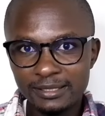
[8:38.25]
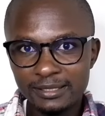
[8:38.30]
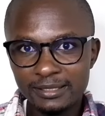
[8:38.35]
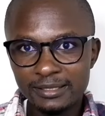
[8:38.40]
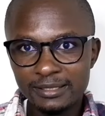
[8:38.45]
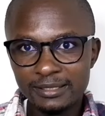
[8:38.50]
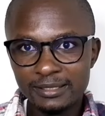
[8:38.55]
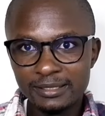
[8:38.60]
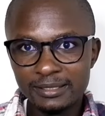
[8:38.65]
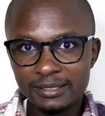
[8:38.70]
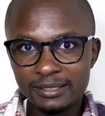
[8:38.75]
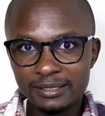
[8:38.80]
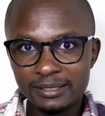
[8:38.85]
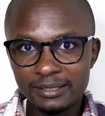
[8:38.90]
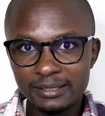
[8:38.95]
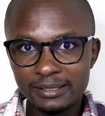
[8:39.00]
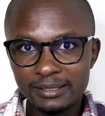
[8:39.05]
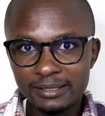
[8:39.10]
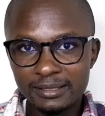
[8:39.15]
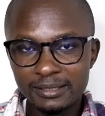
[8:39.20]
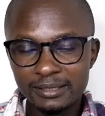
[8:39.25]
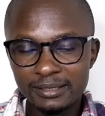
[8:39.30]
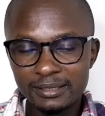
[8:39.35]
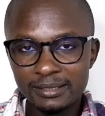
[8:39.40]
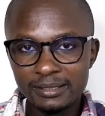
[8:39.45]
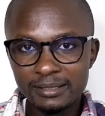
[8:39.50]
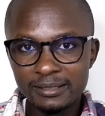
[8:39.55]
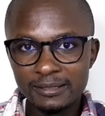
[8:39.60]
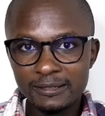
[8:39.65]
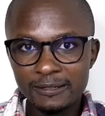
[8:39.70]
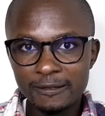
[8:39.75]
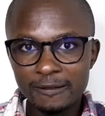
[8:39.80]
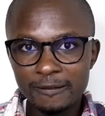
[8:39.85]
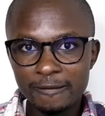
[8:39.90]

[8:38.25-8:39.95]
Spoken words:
Nothing is said.